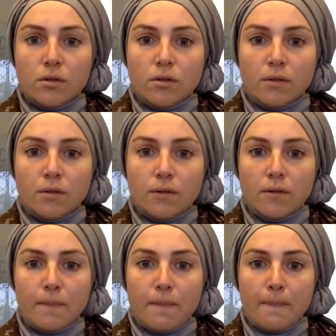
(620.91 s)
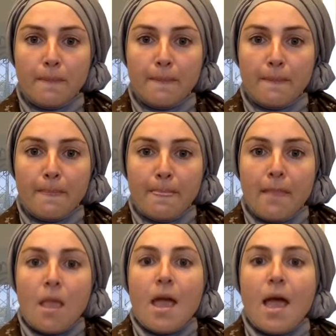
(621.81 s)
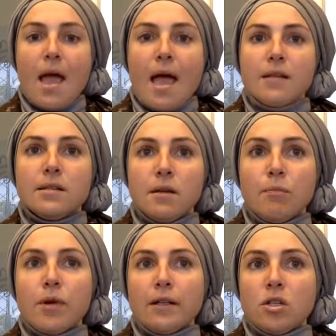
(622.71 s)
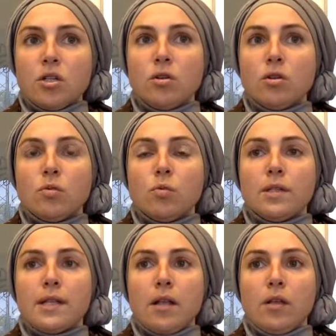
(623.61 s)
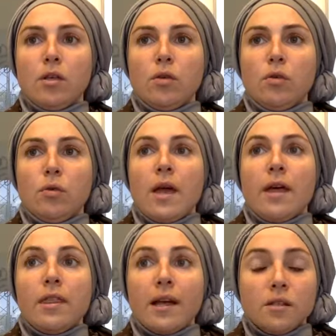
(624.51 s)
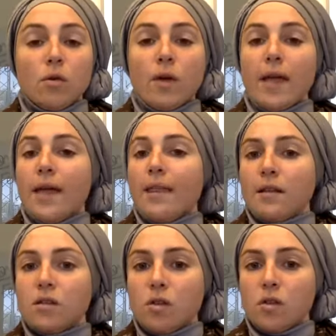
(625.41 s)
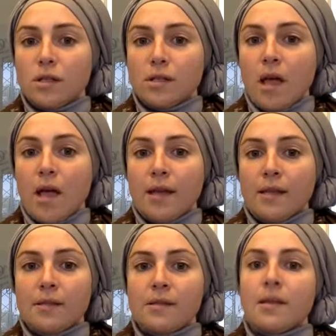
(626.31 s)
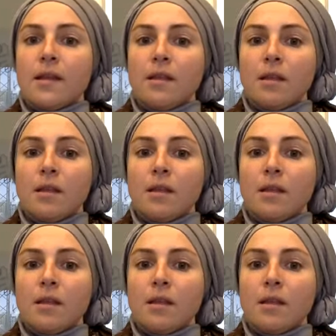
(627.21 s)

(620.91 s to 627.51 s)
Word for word: Right, right, right. And some practitioners would tell you that's okay, that's a good sign. It's a right, sign that